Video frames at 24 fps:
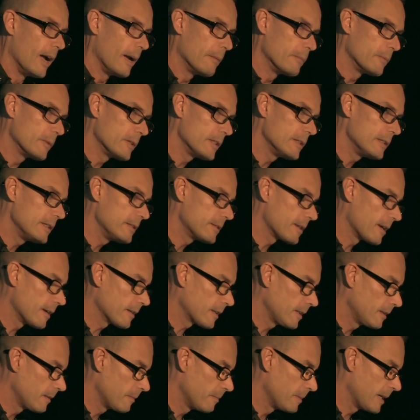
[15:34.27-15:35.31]
I'm really
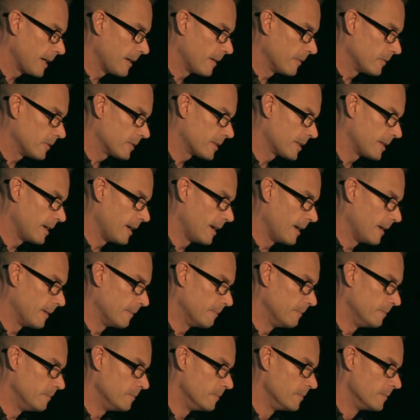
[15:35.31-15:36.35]
talking about
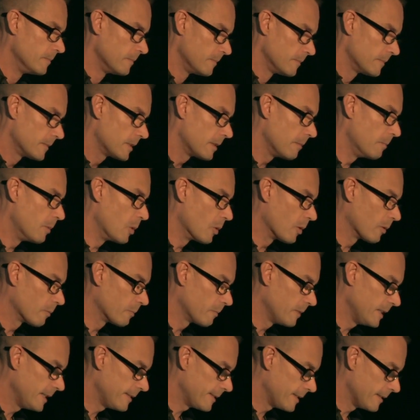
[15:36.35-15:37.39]
the more
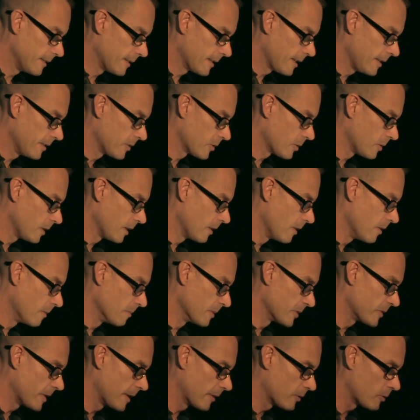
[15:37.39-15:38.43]
recent history of
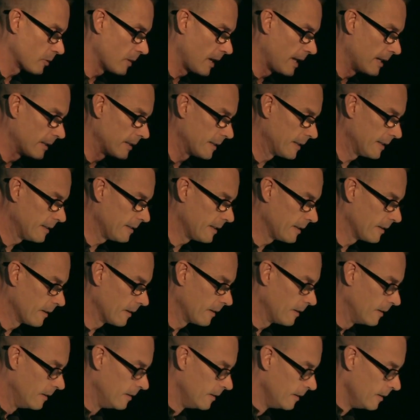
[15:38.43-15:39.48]
homosexuality
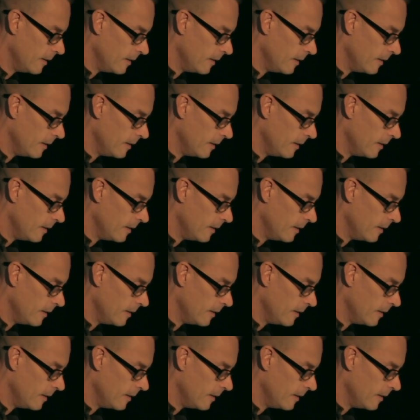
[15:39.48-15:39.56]
here.